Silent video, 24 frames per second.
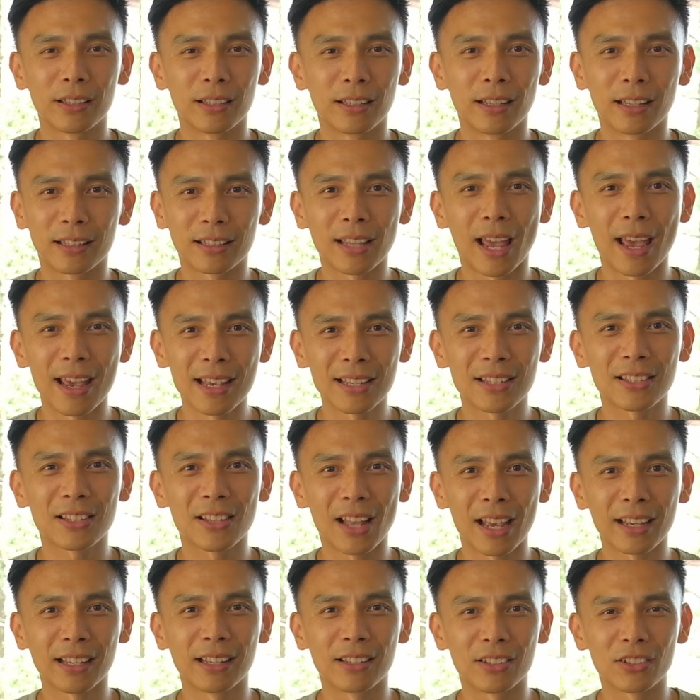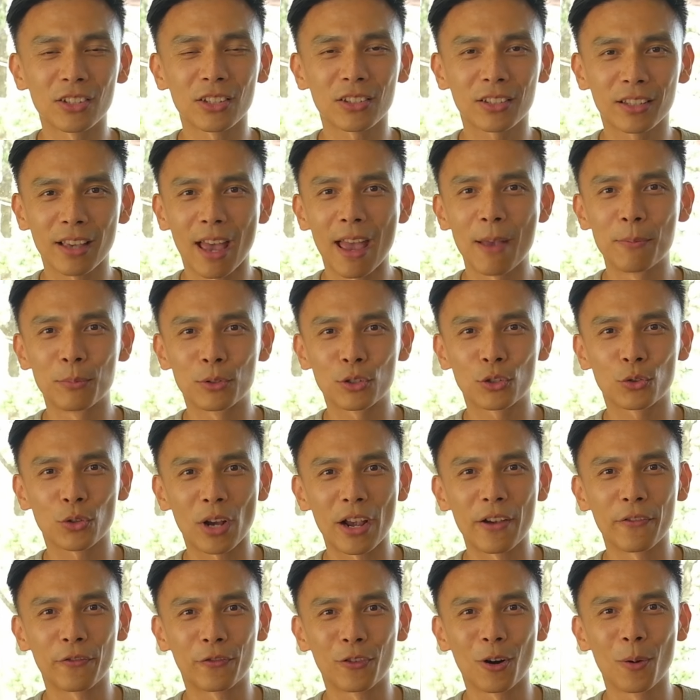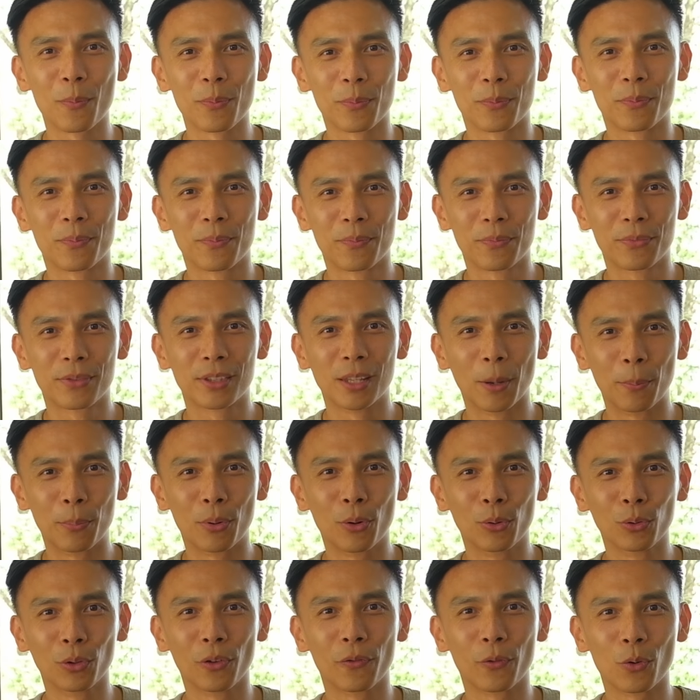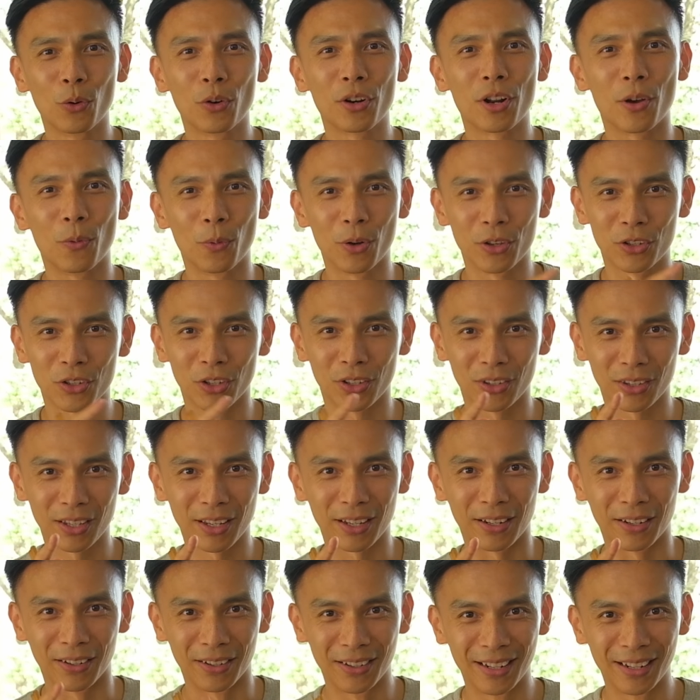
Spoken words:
It tastes like it just came straight from the pool of water, which it did.